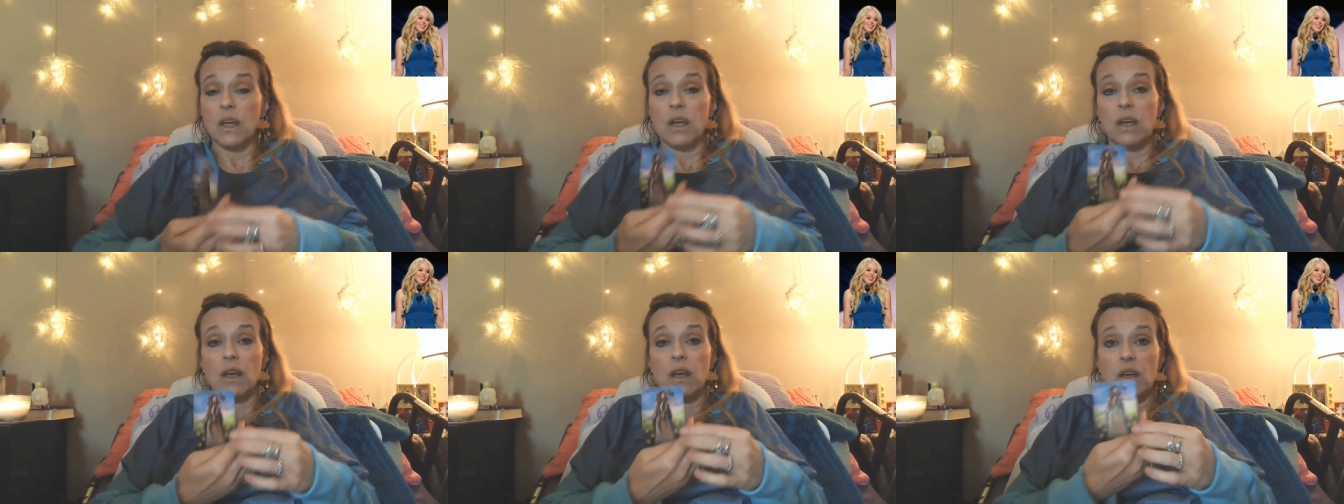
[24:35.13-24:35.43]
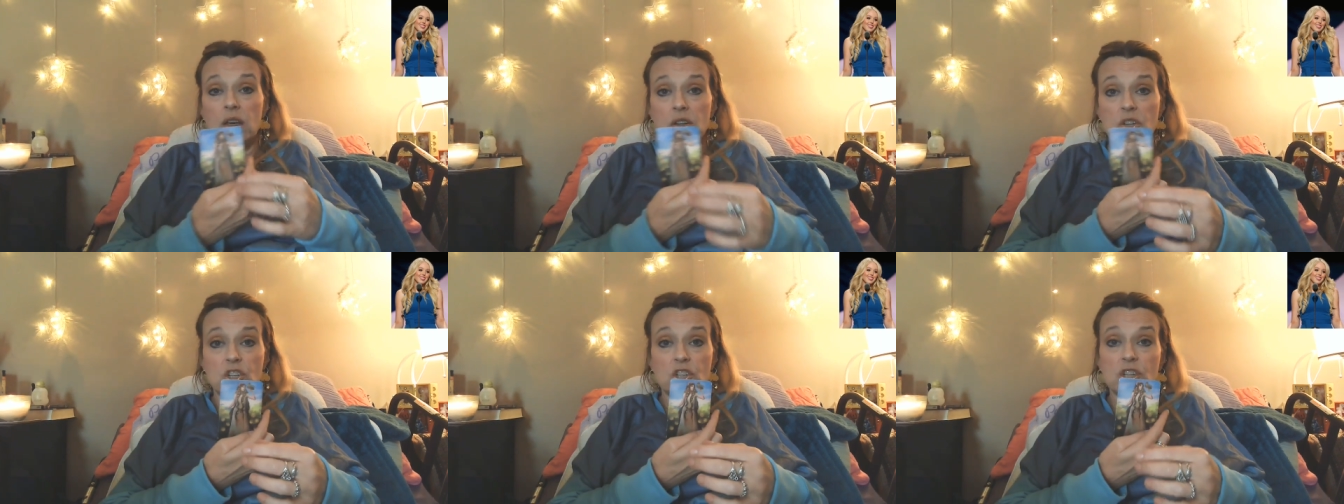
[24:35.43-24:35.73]

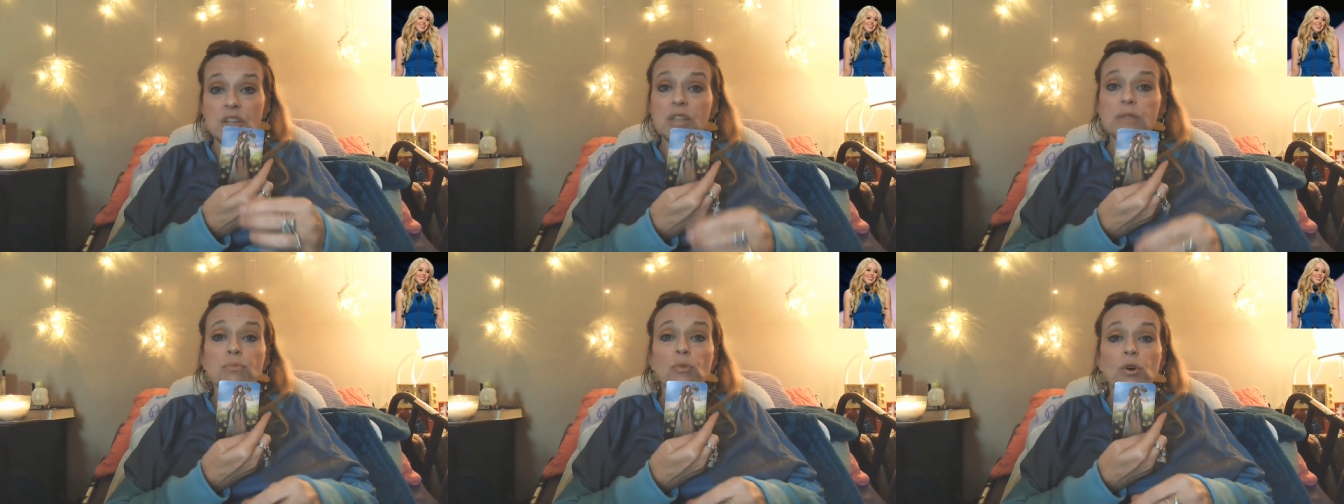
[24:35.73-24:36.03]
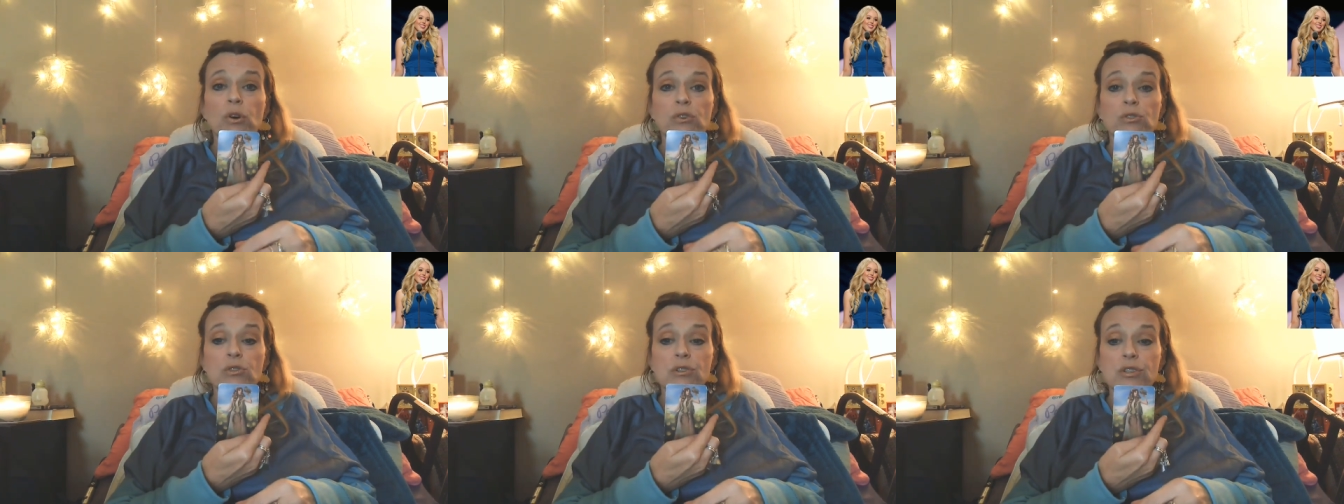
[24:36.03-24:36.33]
She's more
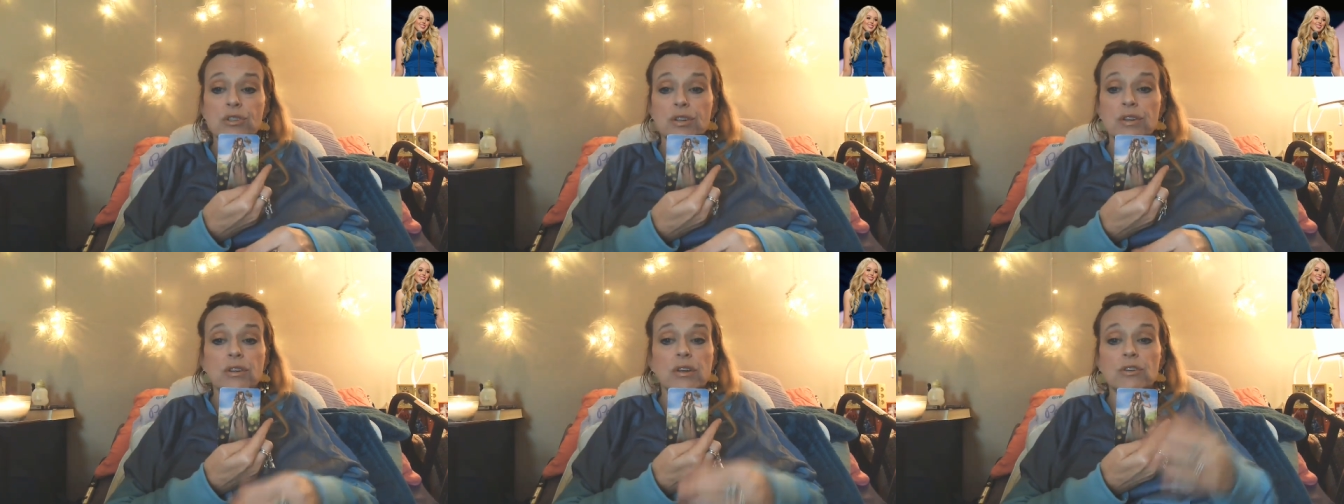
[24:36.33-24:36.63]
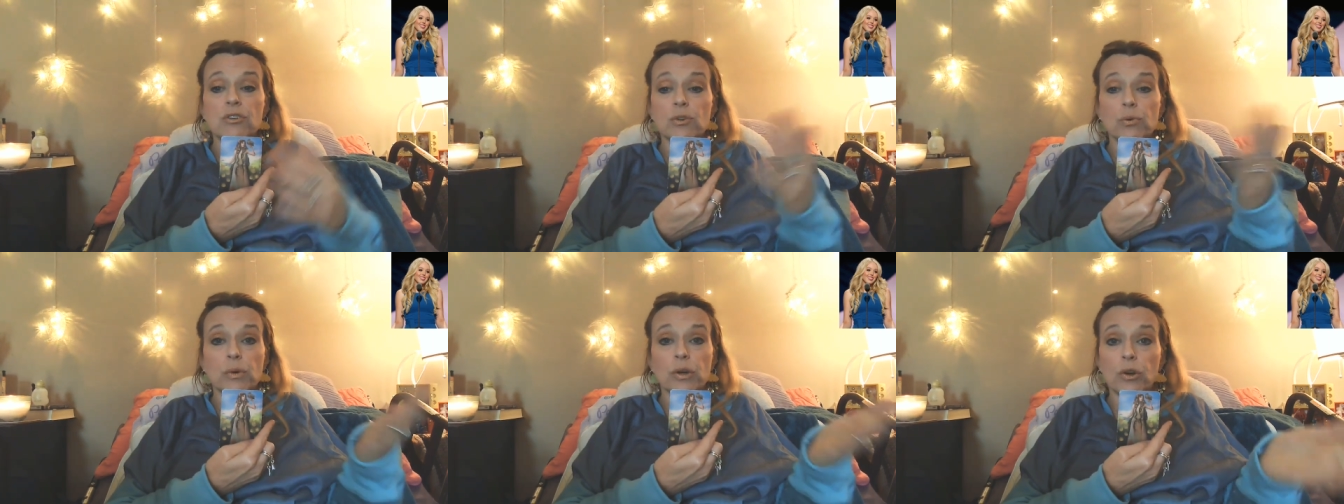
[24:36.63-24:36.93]
interested in
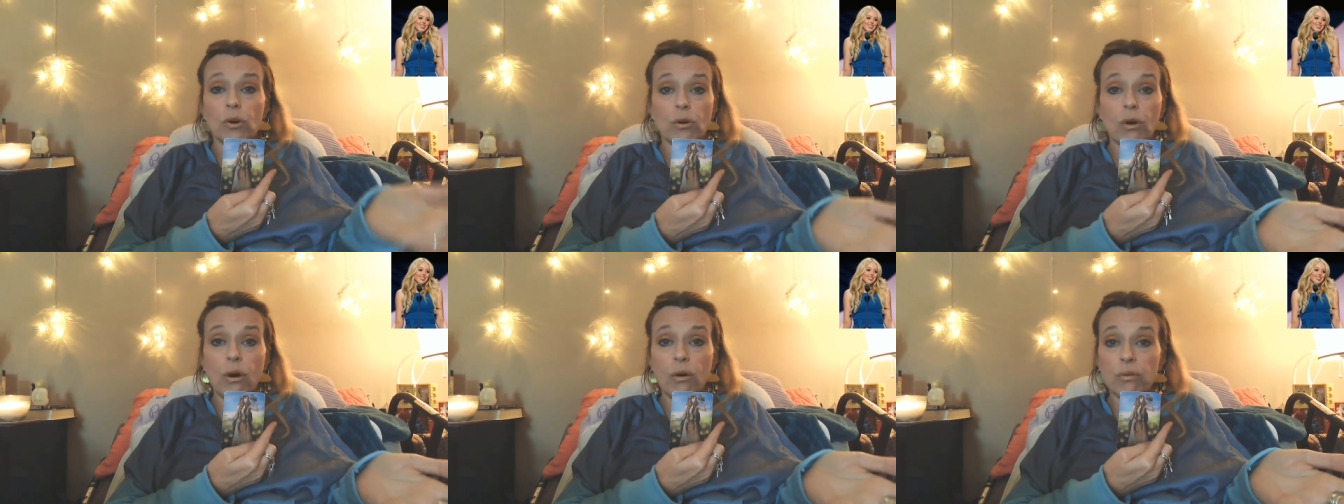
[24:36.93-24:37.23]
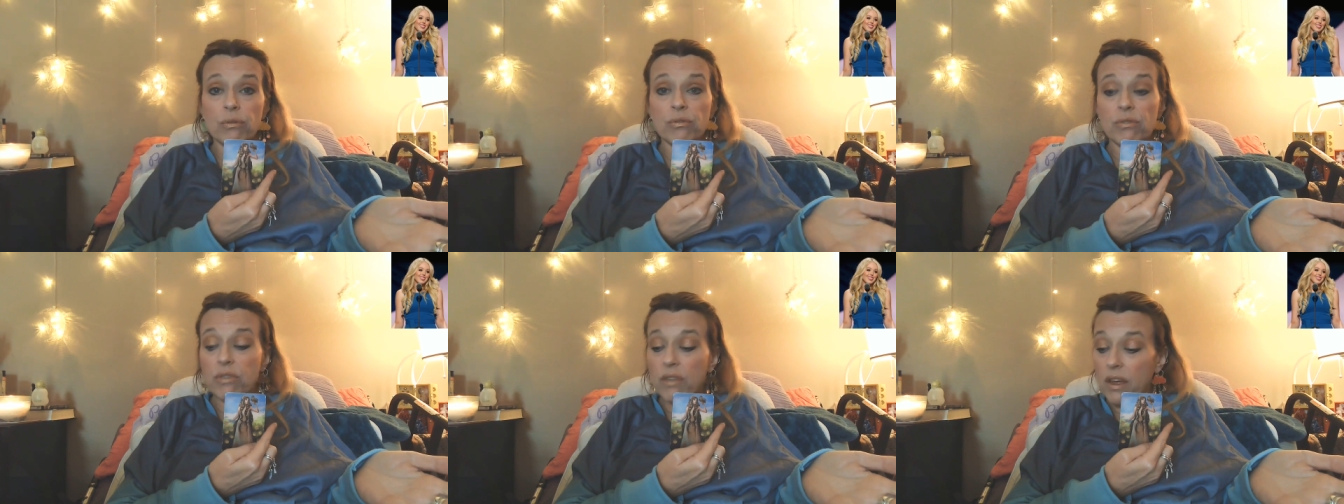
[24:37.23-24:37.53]
doing her own
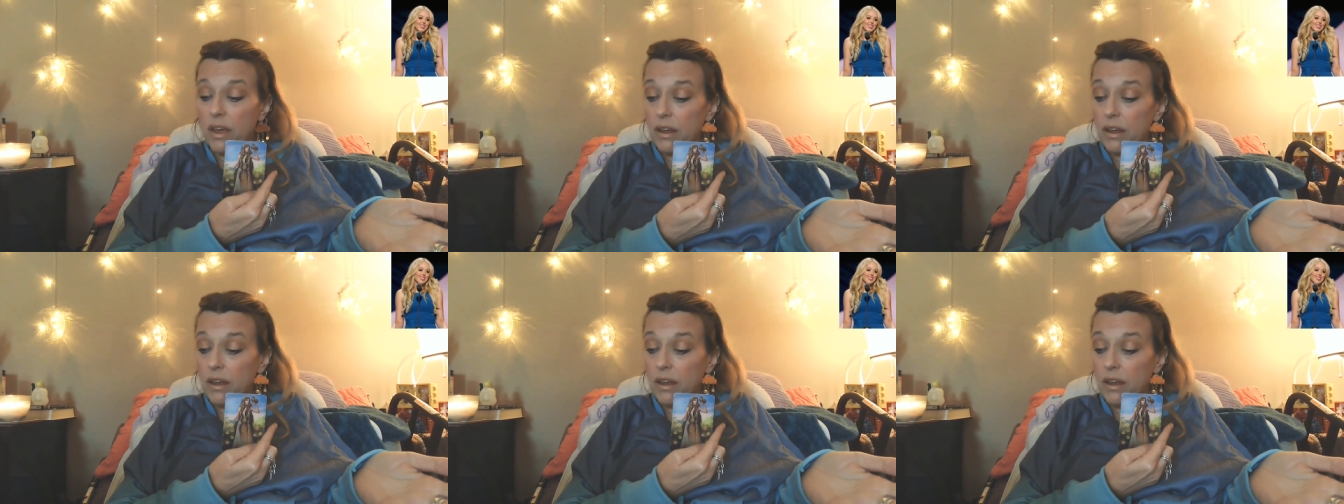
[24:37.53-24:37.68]
thing.